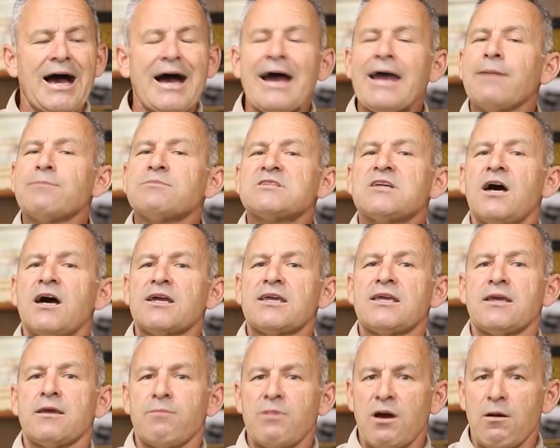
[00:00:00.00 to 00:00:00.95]
I am
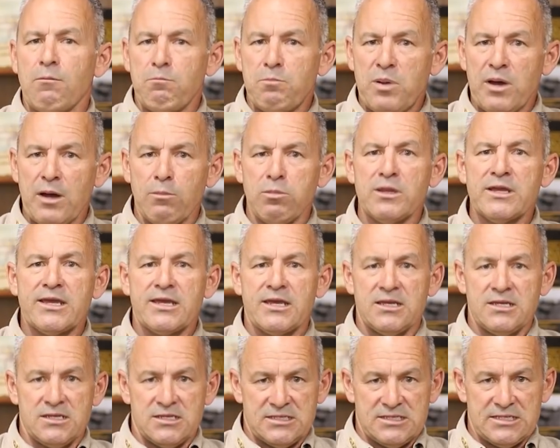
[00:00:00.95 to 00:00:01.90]
talking about public
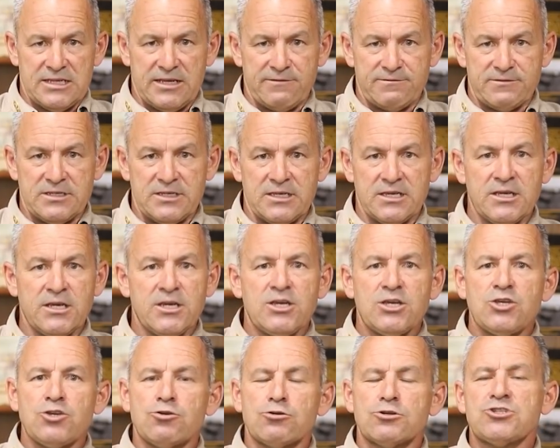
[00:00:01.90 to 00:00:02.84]
safety.
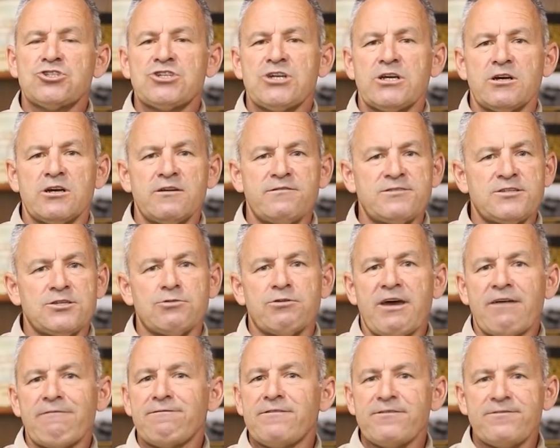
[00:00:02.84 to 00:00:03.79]
Your sheriffs, you
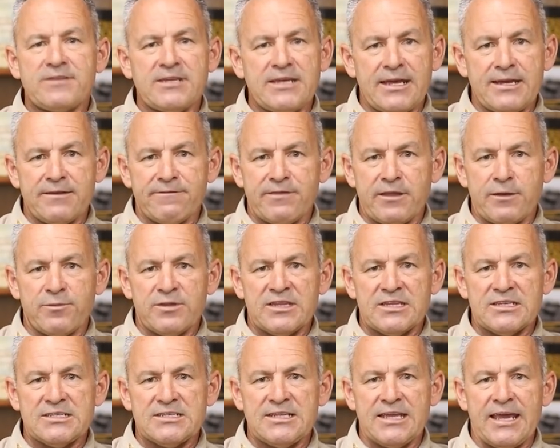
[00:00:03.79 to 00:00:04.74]
have 58 of them in
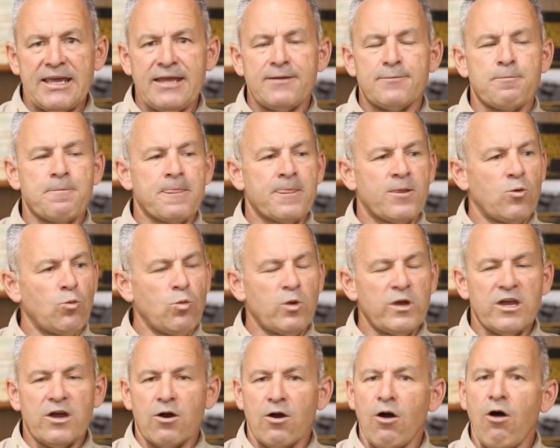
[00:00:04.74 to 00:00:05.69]
the state.
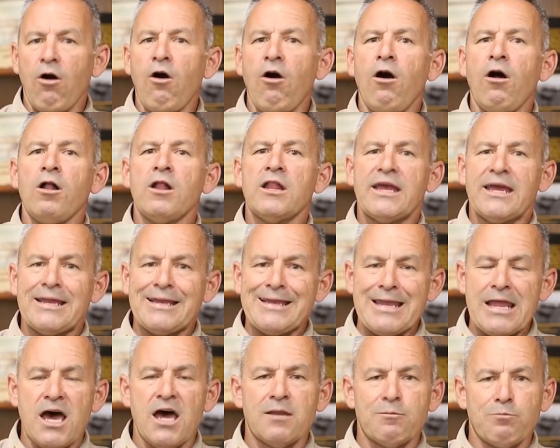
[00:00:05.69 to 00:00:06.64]
We are all a
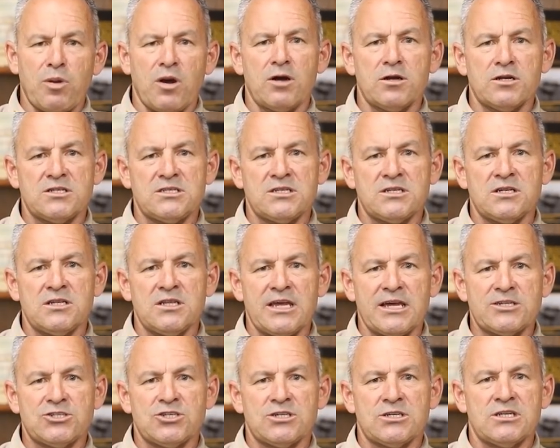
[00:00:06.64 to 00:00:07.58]
nonpartisan
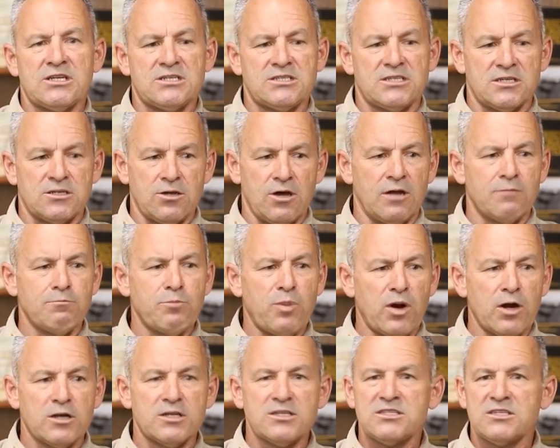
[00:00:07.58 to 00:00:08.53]
election. It's a
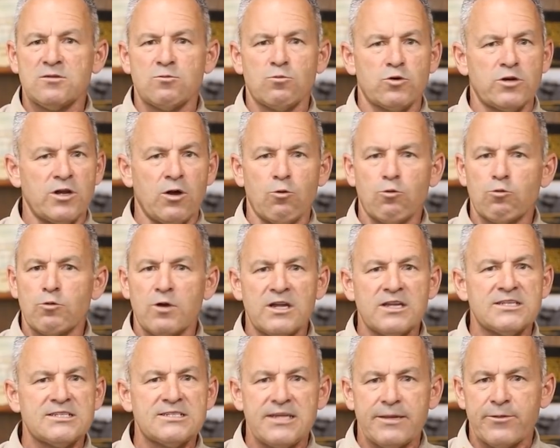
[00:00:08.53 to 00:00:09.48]
nonpartisan. We don't
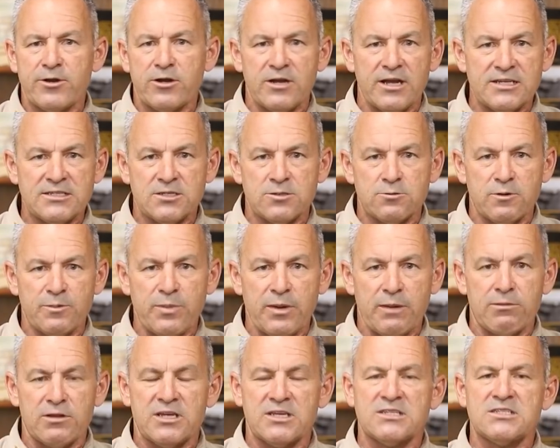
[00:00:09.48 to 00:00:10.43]
run as Democrats and
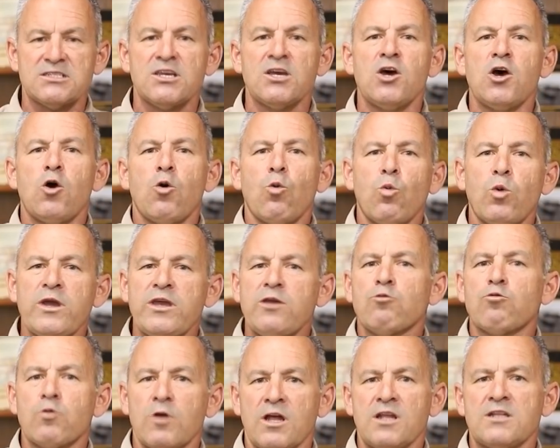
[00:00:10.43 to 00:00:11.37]
Republicans. We
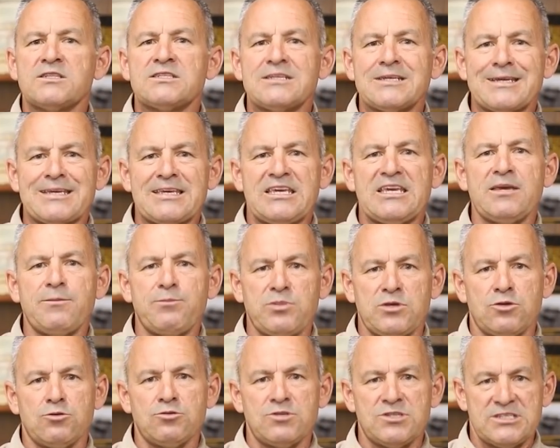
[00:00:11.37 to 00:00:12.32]
run to
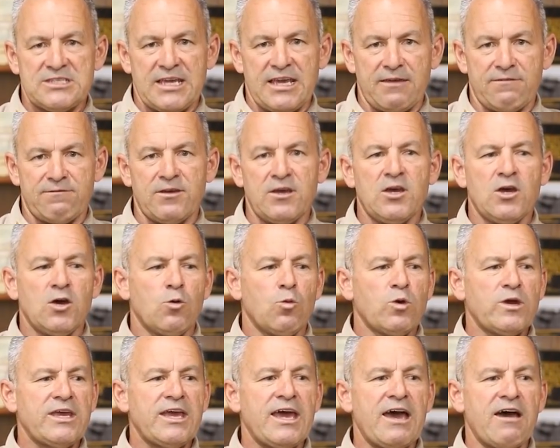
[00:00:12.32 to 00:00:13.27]
keep you safe.
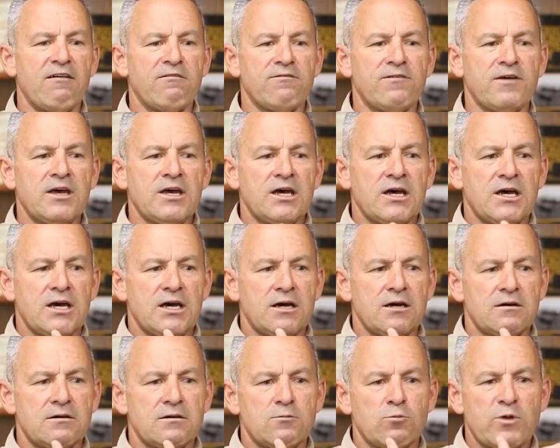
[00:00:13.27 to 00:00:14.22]
We have
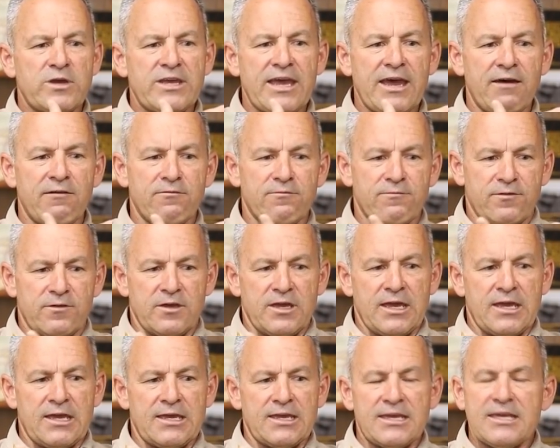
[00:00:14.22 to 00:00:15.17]

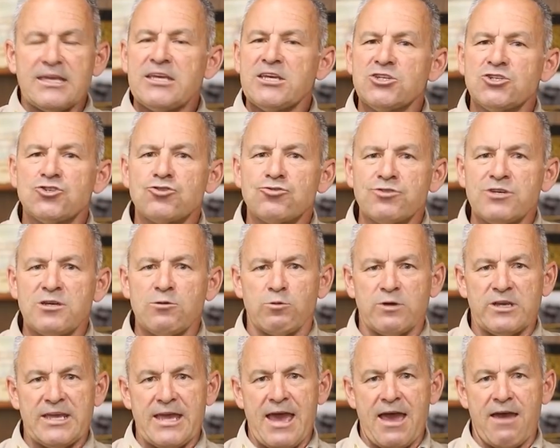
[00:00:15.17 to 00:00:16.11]
a history.
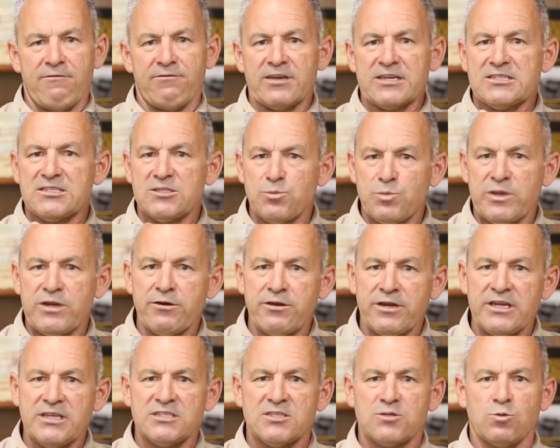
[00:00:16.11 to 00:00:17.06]
We have
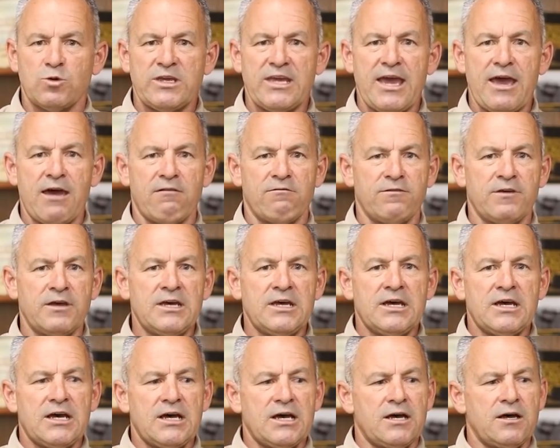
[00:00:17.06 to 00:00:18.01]
experience. We have
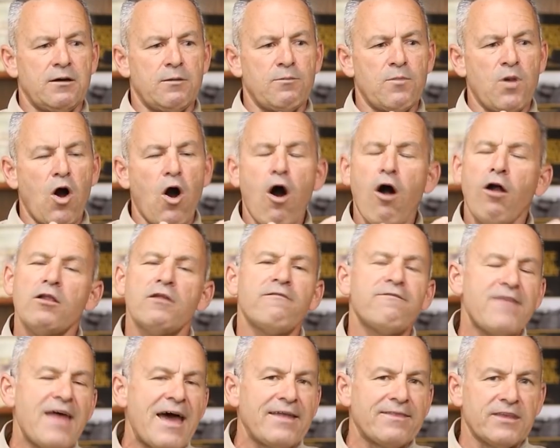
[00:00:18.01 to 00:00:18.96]
all
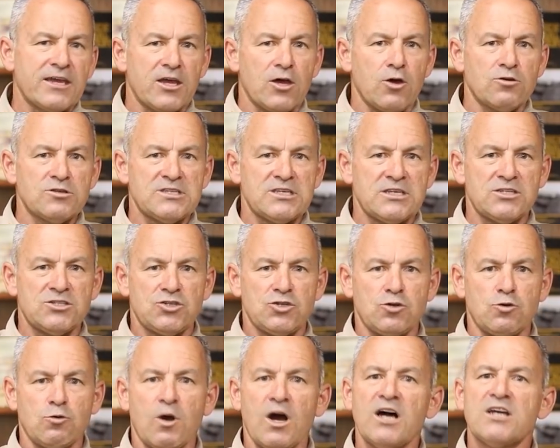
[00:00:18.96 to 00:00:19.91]
of that goes
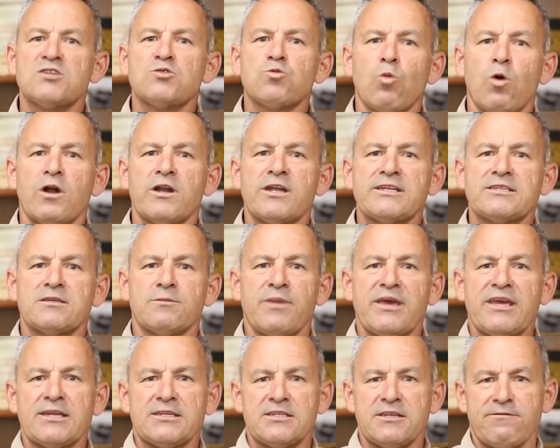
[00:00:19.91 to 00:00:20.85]
into us wanting to
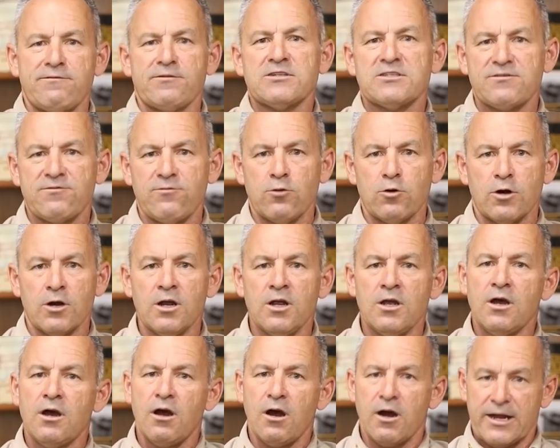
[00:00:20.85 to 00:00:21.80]
make a difference for
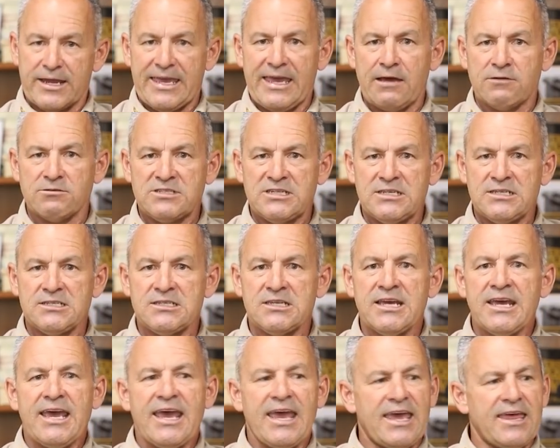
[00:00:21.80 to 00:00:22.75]
our counties.
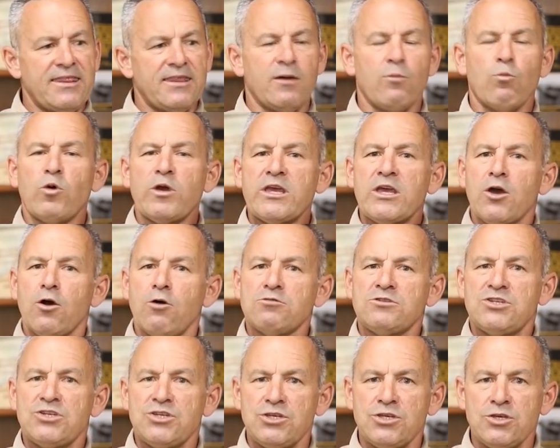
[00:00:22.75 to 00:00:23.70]
And then we go
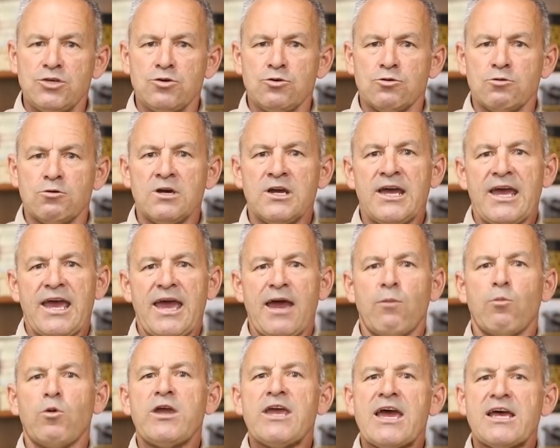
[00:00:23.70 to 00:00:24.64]
to you
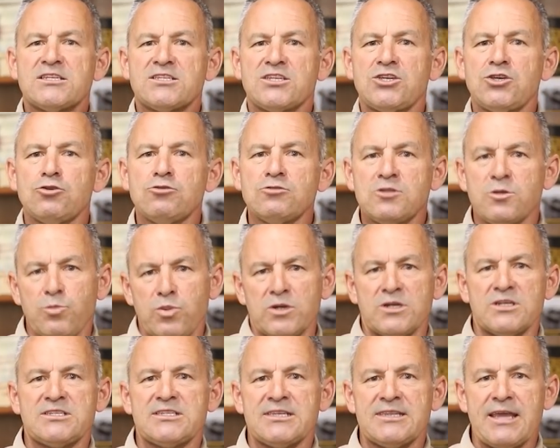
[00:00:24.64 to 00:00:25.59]
and we ask you to
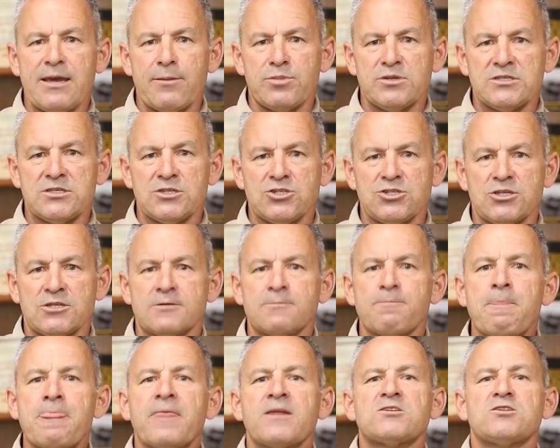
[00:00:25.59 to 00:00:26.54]
put us in that
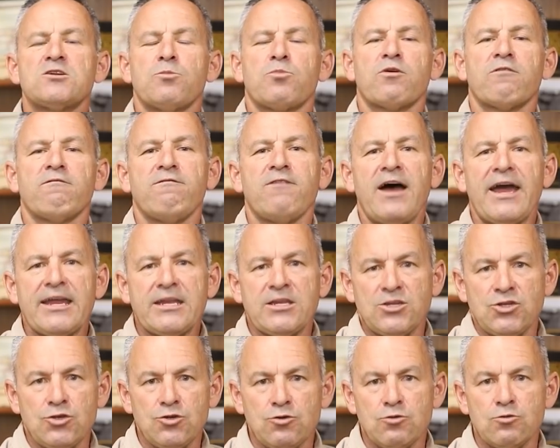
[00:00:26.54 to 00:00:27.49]
position to
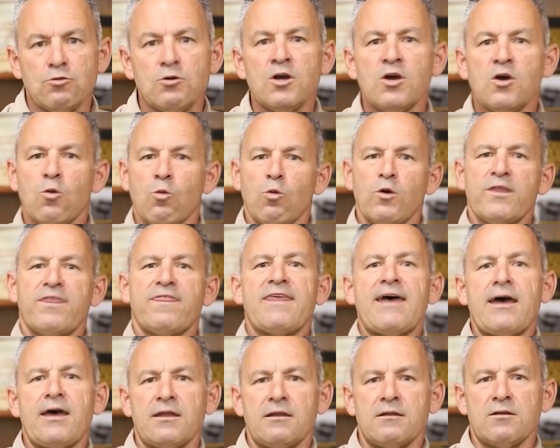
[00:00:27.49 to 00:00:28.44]
provide you with
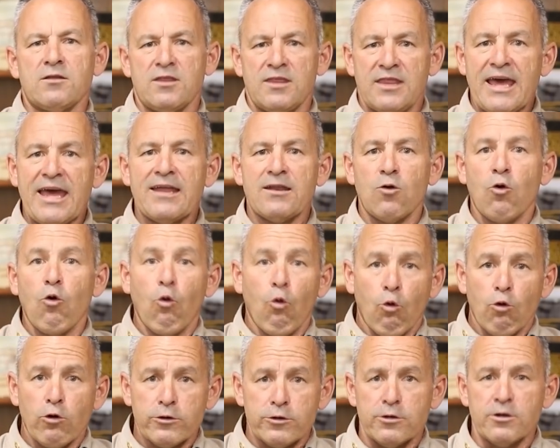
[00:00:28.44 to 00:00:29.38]
that
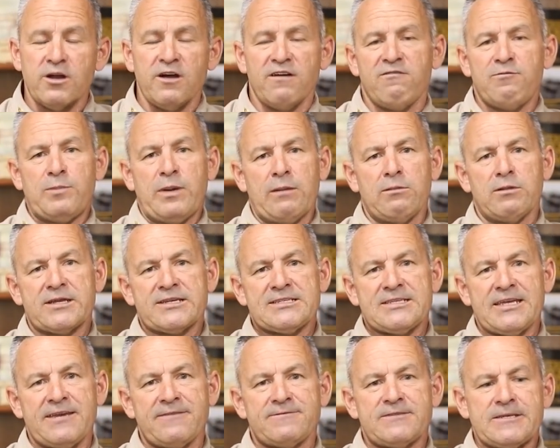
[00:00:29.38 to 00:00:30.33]
order of public
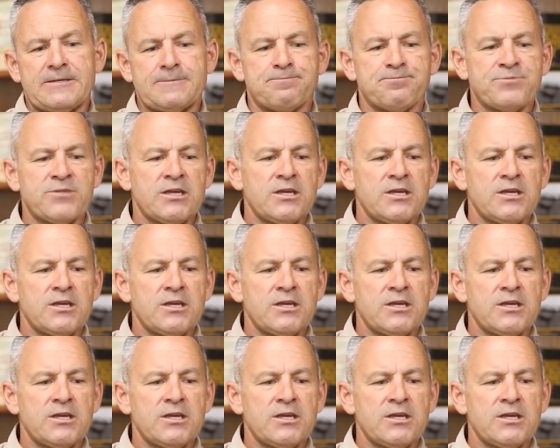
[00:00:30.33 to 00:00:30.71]
safety.